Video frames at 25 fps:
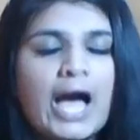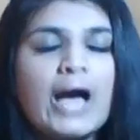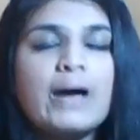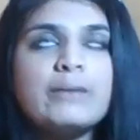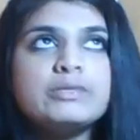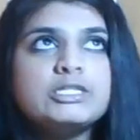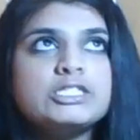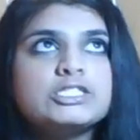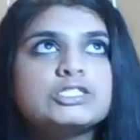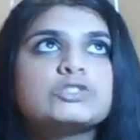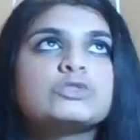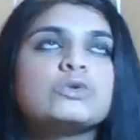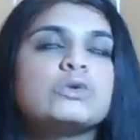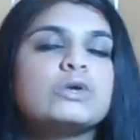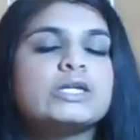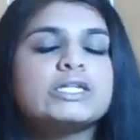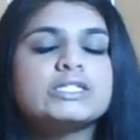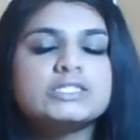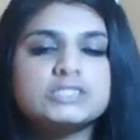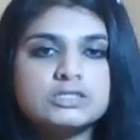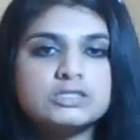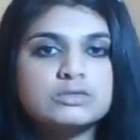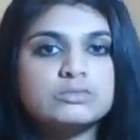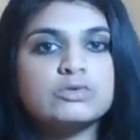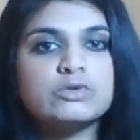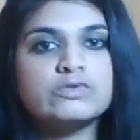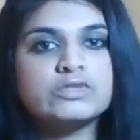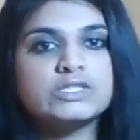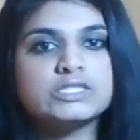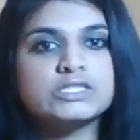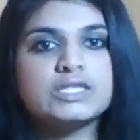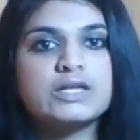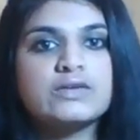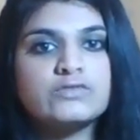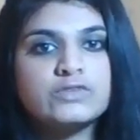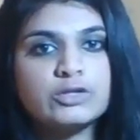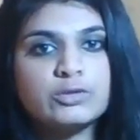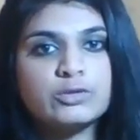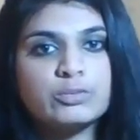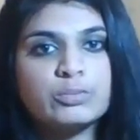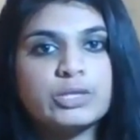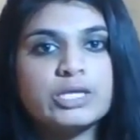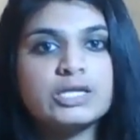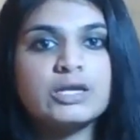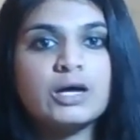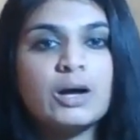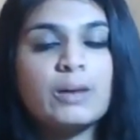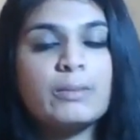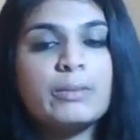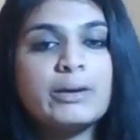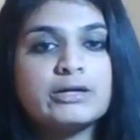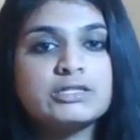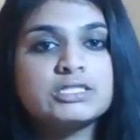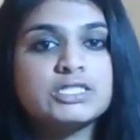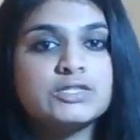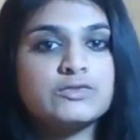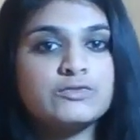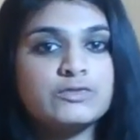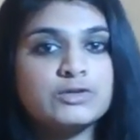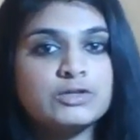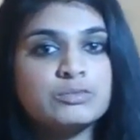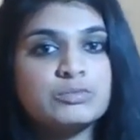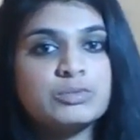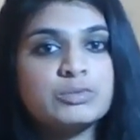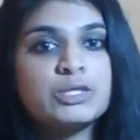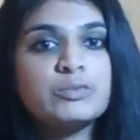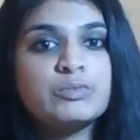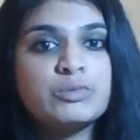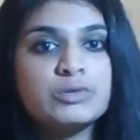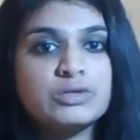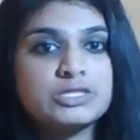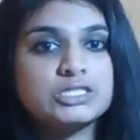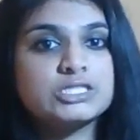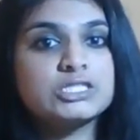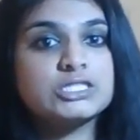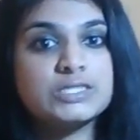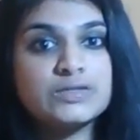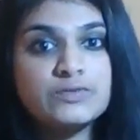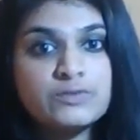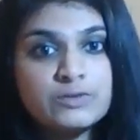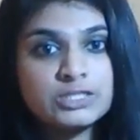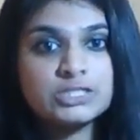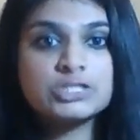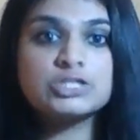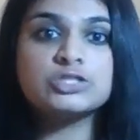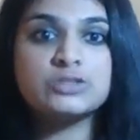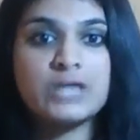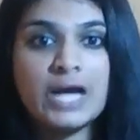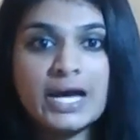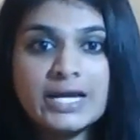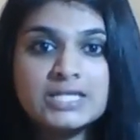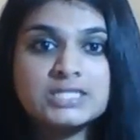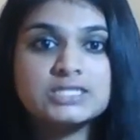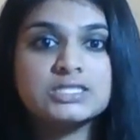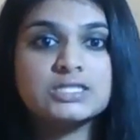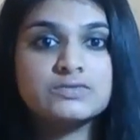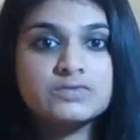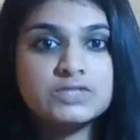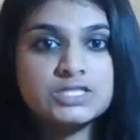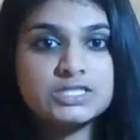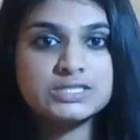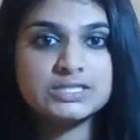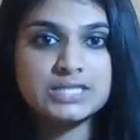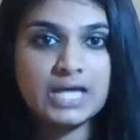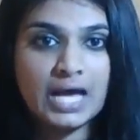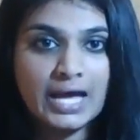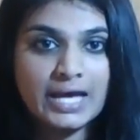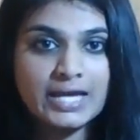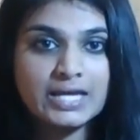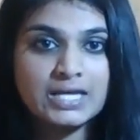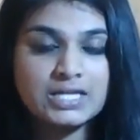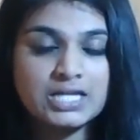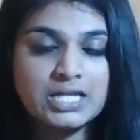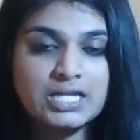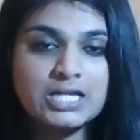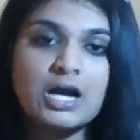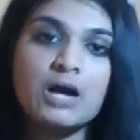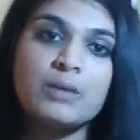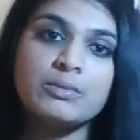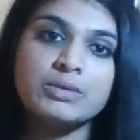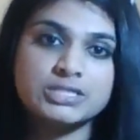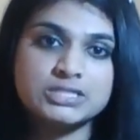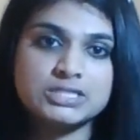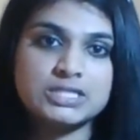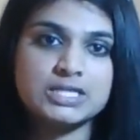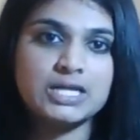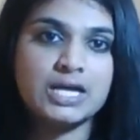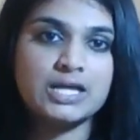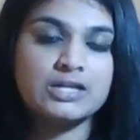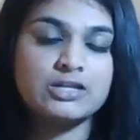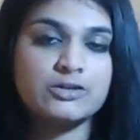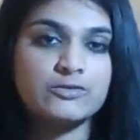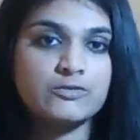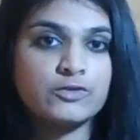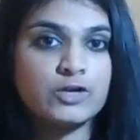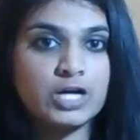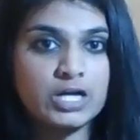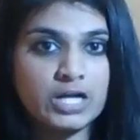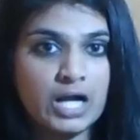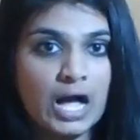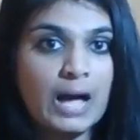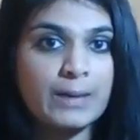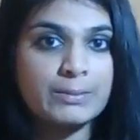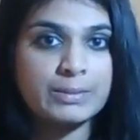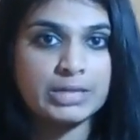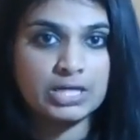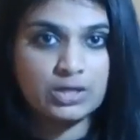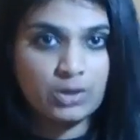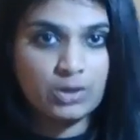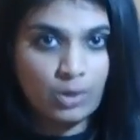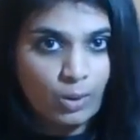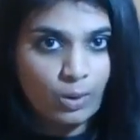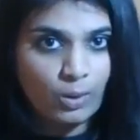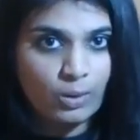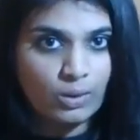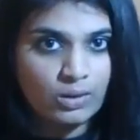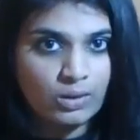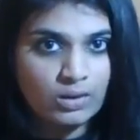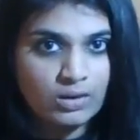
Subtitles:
How many stories and movies have there been about different people in different stratas of society coming together for a common goal?